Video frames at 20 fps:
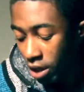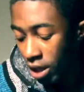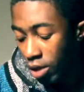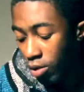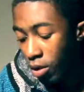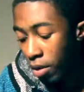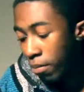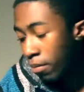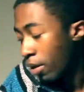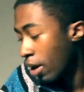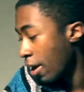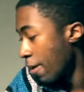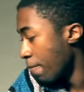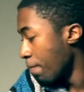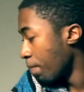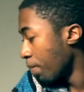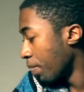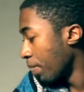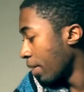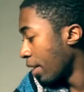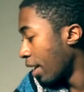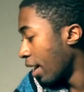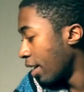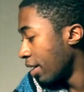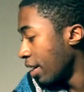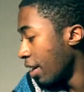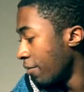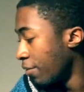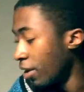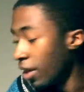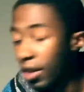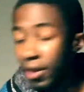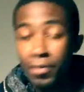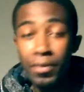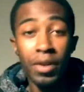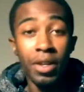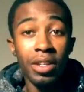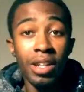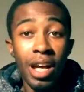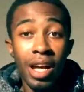liquid, but I definitely
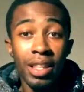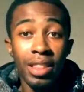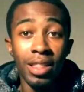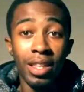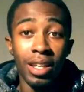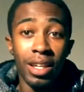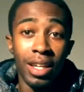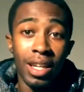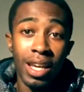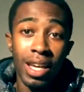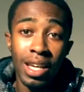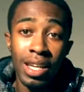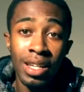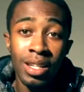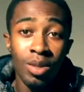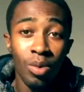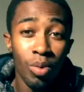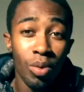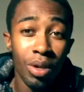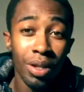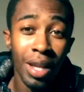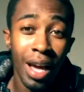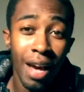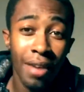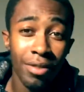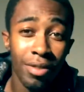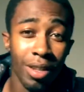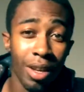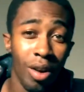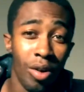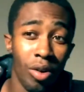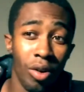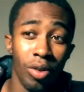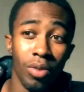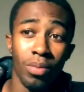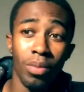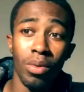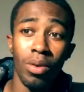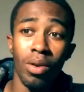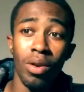feel like the King would have to
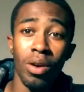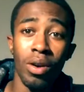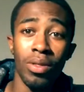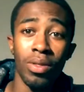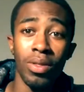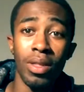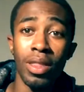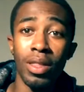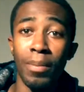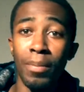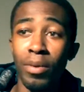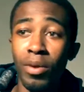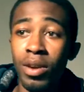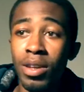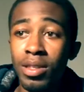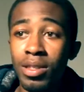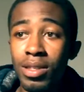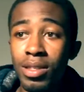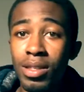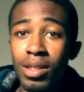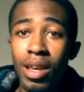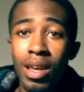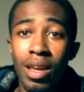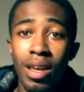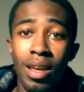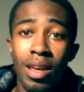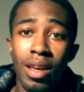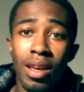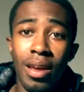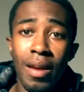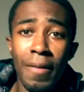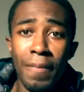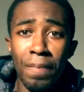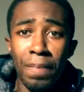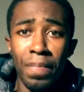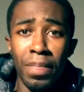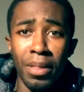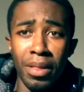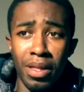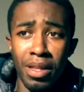hold more than the Prince,
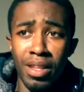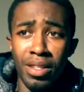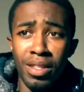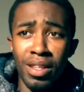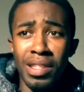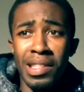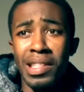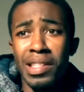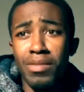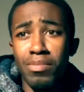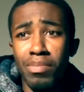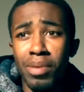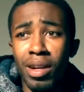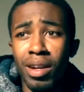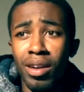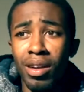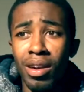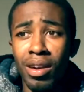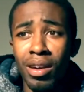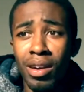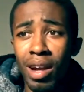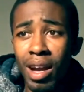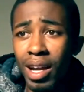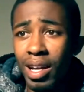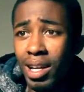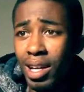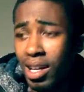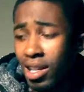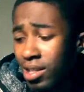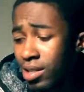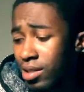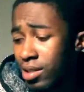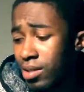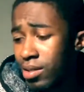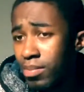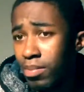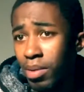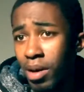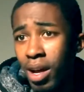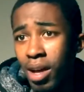just because it's bigger, I guess.
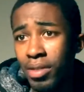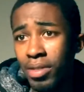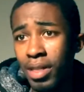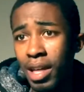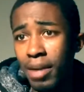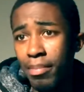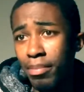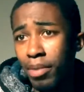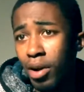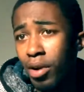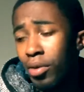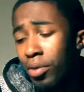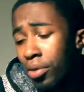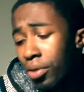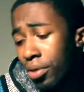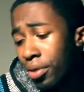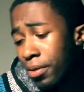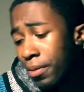But they're both